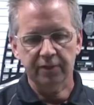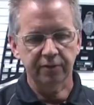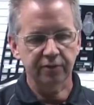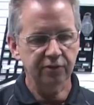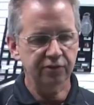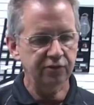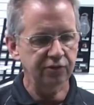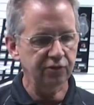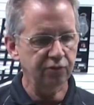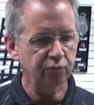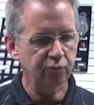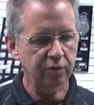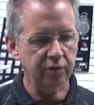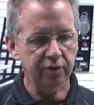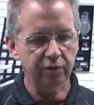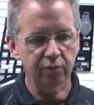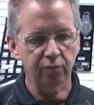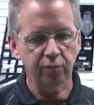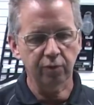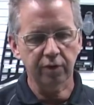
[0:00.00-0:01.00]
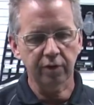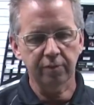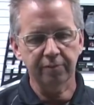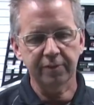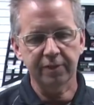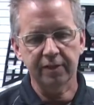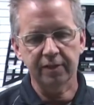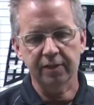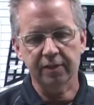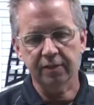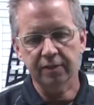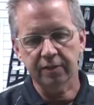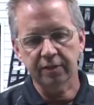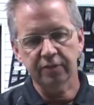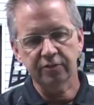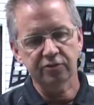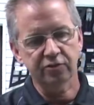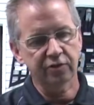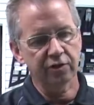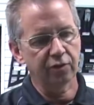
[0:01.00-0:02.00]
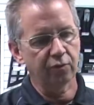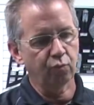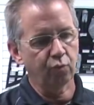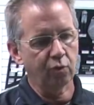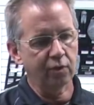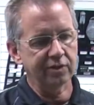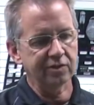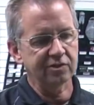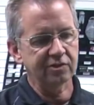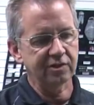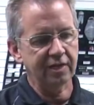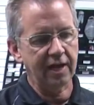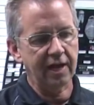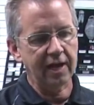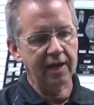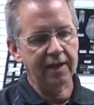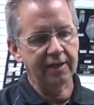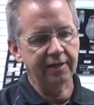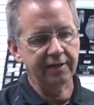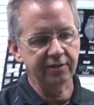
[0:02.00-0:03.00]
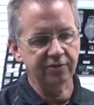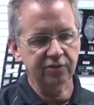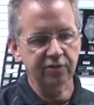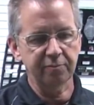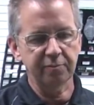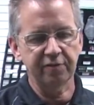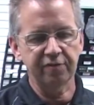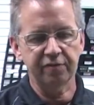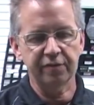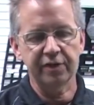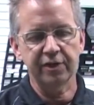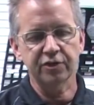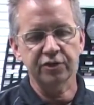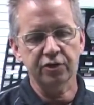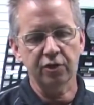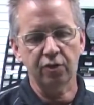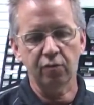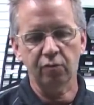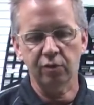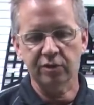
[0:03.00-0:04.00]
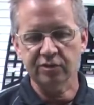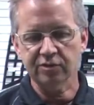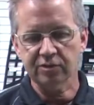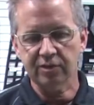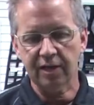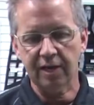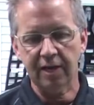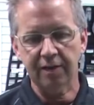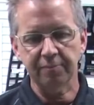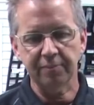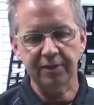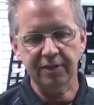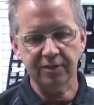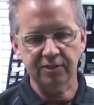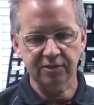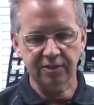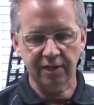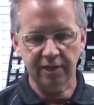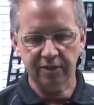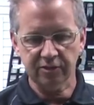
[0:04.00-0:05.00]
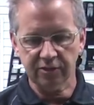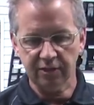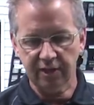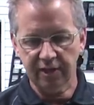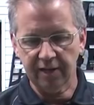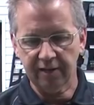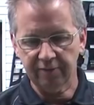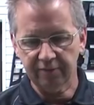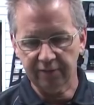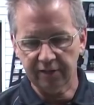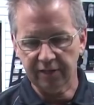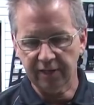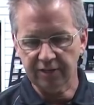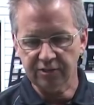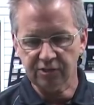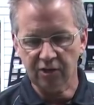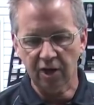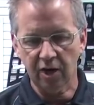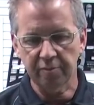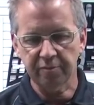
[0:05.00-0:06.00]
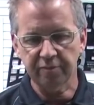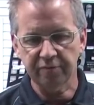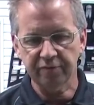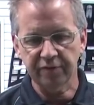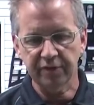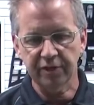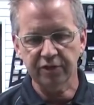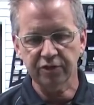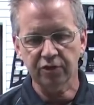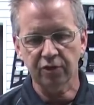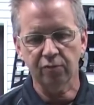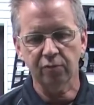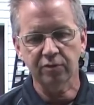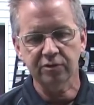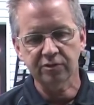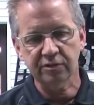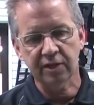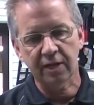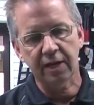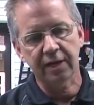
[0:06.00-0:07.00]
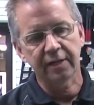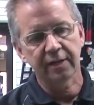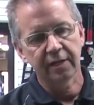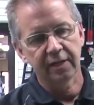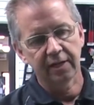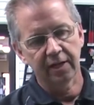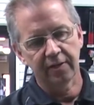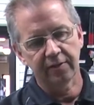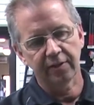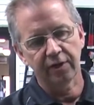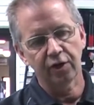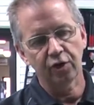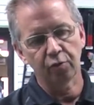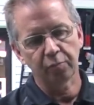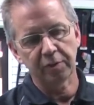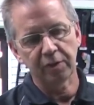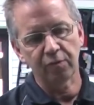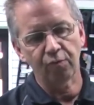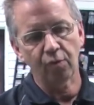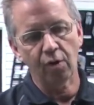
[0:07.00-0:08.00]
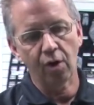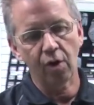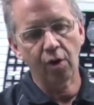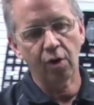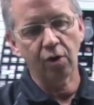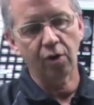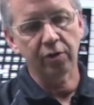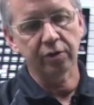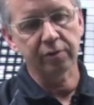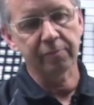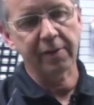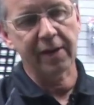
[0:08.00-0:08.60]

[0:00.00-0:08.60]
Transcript: this is what we're going to be considered one side. It's going to be finished on one side, means that it's going to have the nice carbon finish on one side, and then it'll be raw on the